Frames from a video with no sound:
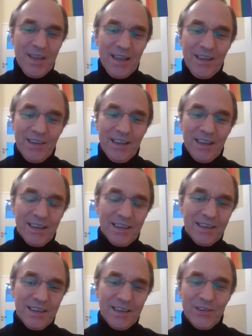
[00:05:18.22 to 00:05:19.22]
I think,
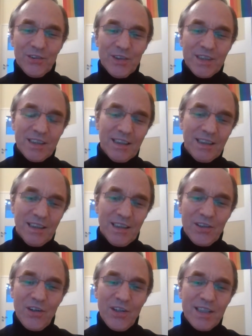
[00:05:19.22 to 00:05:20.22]
interesting
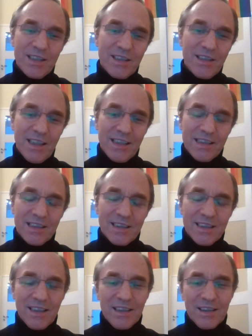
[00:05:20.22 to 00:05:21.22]

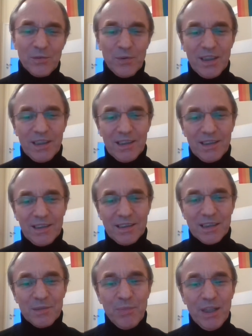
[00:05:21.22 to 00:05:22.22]
coincidence that we are
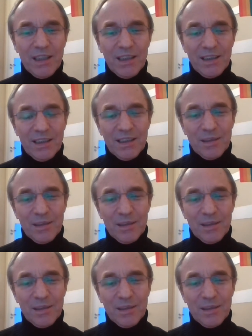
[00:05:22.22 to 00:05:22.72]
speaking